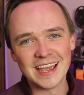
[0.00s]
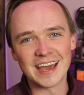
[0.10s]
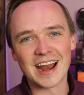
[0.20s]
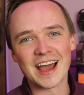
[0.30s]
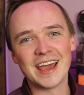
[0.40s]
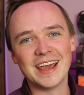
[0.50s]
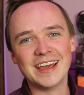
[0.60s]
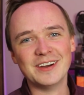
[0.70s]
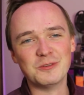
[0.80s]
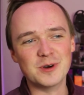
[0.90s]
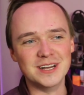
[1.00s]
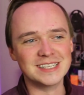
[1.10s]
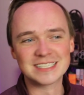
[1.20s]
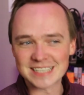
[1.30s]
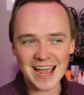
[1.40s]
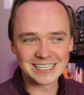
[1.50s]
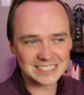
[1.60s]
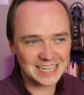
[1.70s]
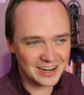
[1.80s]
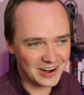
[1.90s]
and I was
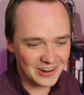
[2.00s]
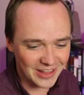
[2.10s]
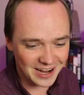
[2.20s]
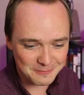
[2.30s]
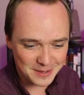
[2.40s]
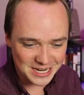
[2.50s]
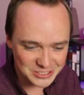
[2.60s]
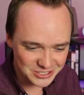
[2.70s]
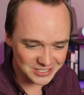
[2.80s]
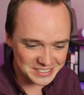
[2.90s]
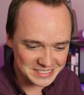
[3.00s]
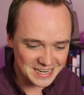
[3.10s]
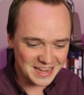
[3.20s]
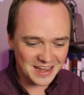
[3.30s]
texting her like pictures